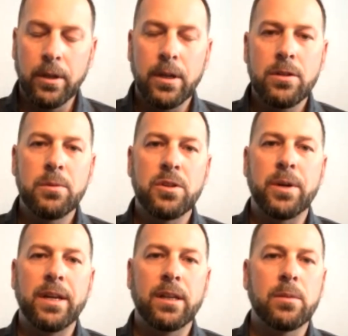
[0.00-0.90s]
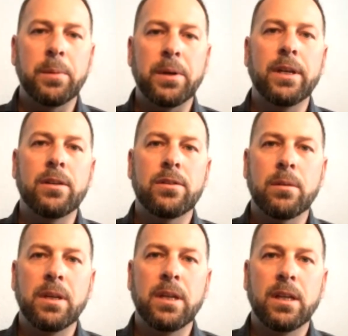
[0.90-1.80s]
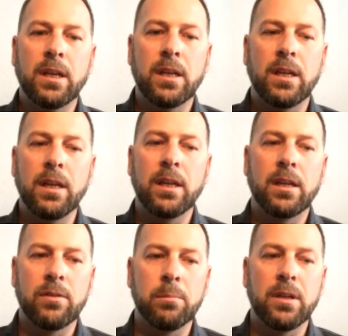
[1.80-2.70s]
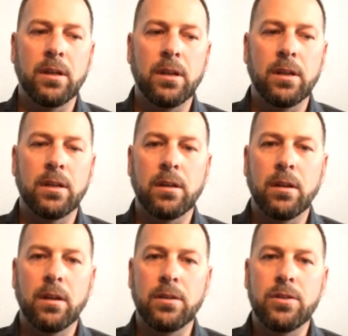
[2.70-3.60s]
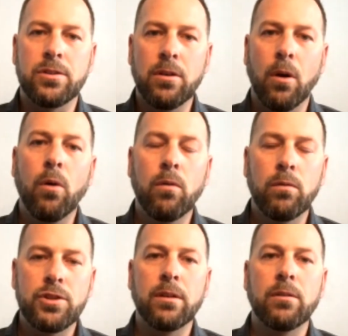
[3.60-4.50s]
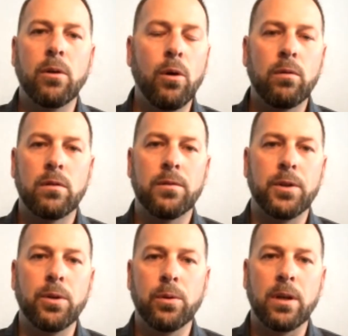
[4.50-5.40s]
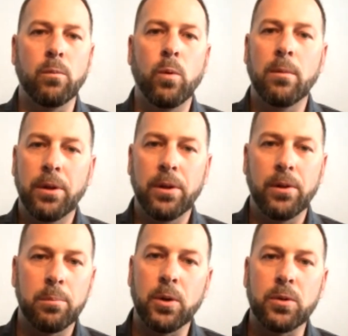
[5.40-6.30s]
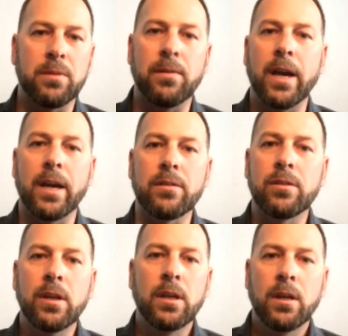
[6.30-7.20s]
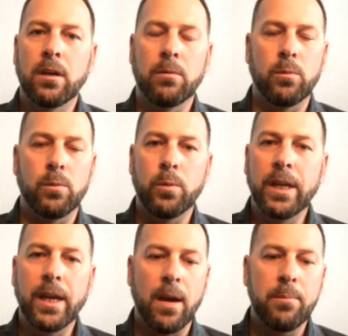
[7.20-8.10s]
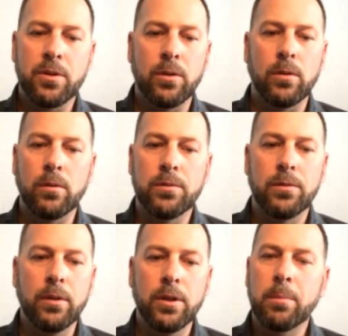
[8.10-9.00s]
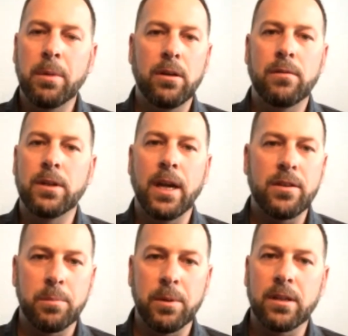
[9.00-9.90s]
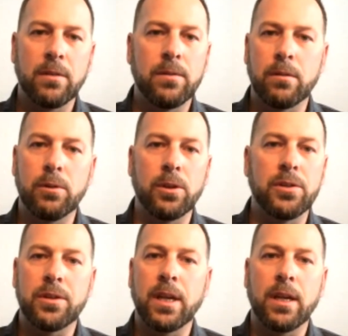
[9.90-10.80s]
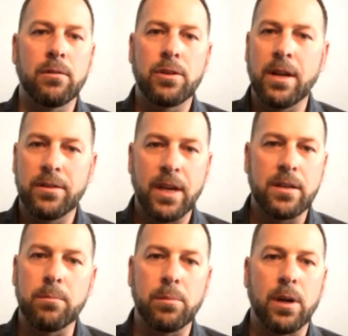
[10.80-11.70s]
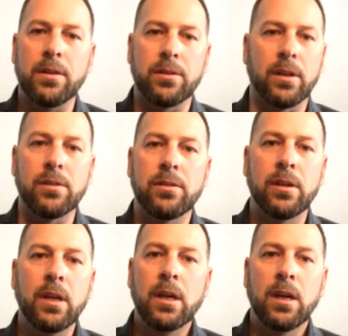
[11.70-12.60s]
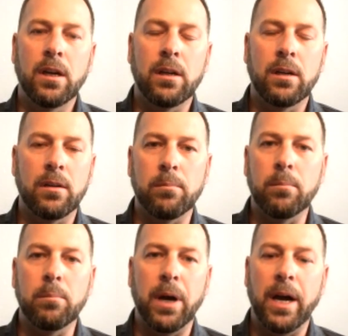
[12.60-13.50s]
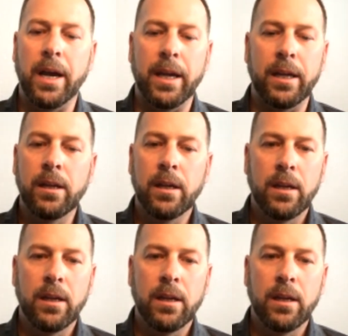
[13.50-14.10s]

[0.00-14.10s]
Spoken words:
the customer's brand experience, it gives them a general overview on what Pillar to Post provides. We capture just about every aspect of the real estate transaction process by